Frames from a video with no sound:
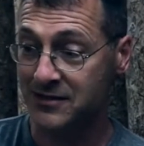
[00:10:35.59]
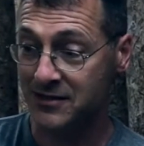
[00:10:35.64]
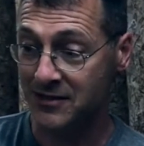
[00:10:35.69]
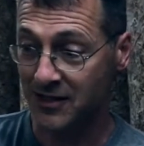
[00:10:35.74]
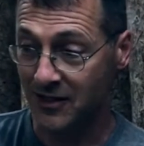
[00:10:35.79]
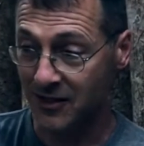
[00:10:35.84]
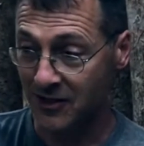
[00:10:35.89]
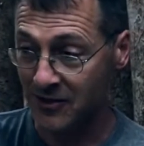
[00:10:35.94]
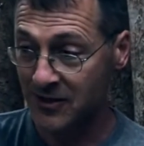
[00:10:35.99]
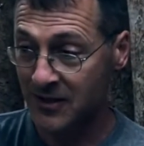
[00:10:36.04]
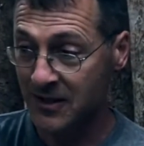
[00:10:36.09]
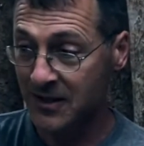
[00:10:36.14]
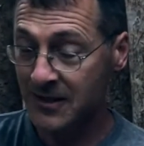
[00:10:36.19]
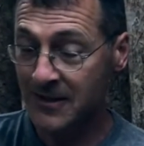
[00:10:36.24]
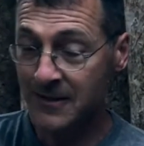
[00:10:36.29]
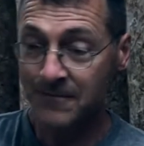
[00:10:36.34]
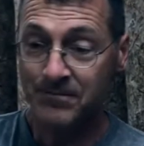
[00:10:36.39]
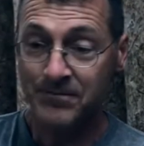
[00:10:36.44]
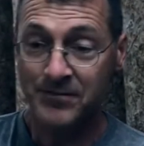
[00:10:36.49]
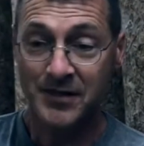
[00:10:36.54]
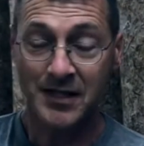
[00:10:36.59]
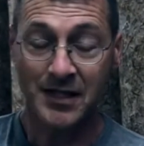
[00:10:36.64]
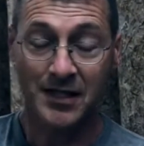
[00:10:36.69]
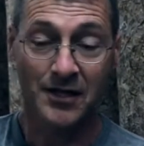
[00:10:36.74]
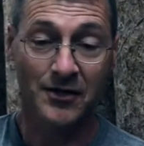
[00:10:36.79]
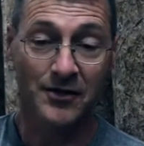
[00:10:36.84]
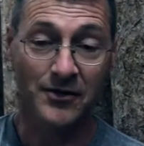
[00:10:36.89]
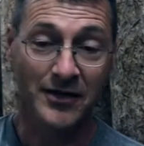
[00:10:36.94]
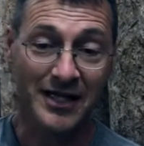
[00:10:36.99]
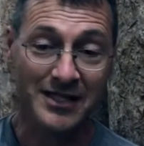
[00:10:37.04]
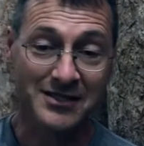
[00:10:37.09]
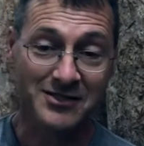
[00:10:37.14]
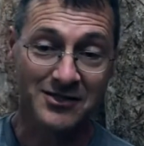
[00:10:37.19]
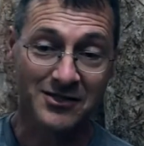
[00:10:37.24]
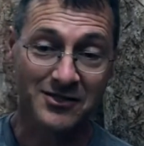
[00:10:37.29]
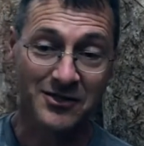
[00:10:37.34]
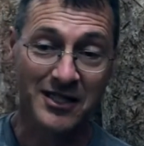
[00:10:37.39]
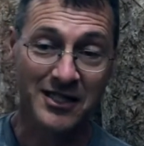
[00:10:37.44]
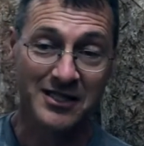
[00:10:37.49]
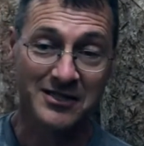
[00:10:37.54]
So, you know, that's
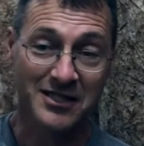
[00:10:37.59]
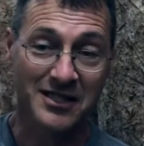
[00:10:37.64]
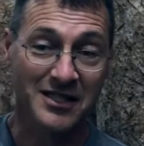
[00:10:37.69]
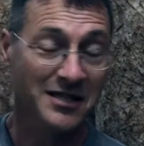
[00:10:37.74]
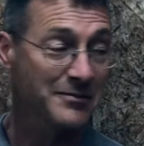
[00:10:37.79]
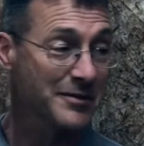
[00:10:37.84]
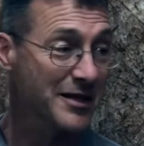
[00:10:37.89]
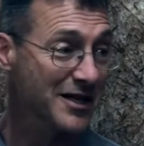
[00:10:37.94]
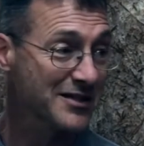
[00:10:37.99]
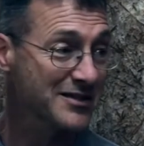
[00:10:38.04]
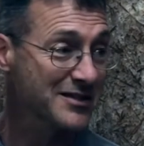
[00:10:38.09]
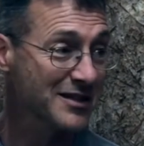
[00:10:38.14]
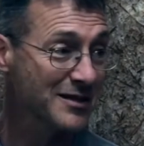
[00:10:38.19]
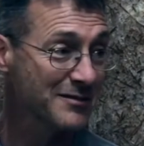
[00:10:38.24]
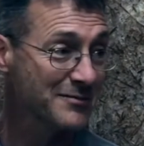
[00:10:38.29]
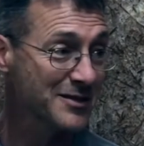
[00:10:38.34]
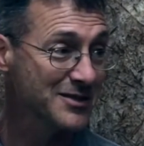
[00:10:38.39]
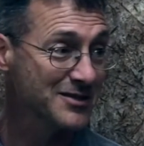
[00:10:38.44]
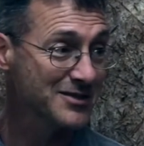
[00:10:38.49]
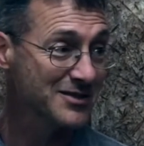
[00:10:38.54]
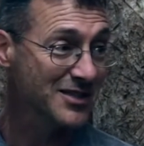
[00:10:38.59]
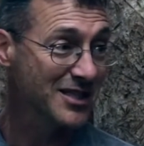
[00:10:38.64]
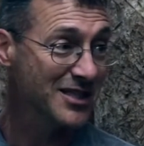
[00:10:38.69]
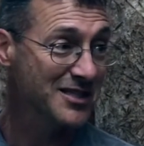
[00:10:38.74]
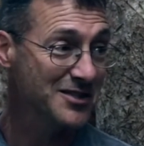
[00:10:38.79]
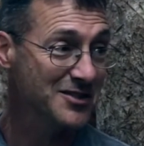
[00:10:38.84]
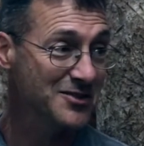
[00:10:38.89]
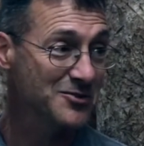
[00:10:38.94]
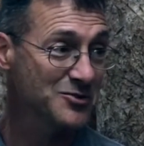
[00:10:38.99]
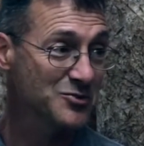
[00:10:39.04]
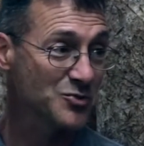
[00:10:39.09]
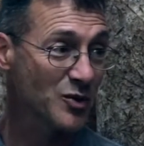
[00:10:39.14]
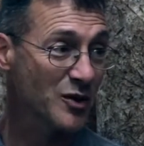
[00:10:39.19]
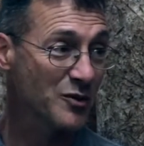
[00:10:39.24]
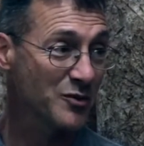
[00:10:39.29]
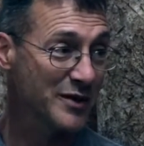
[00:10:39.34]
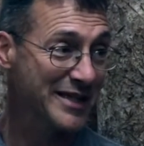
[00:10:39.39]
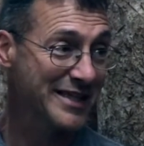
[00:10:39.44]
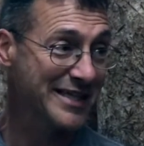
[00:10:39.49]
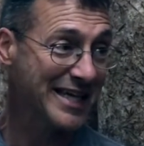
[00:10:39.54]
the great thing about them is they use
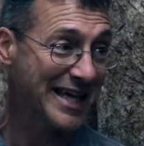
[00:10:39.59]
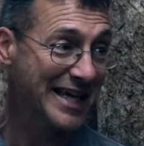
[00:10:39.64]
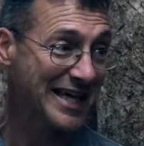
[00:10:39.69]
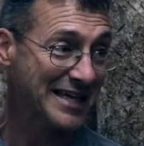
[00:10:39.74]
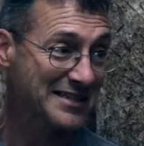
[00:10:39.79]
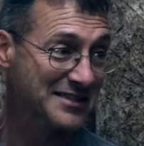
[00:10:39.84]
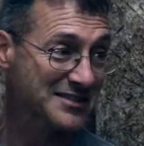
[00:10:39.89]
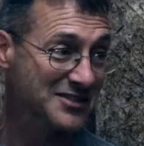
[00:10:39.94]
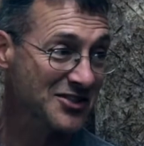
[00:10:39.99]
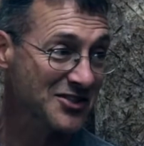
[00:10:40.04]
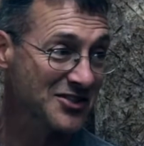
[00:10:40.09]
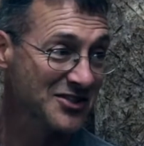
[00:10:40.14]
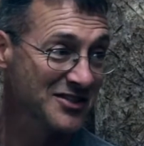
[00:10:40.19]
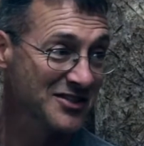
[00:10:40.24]
what we can't.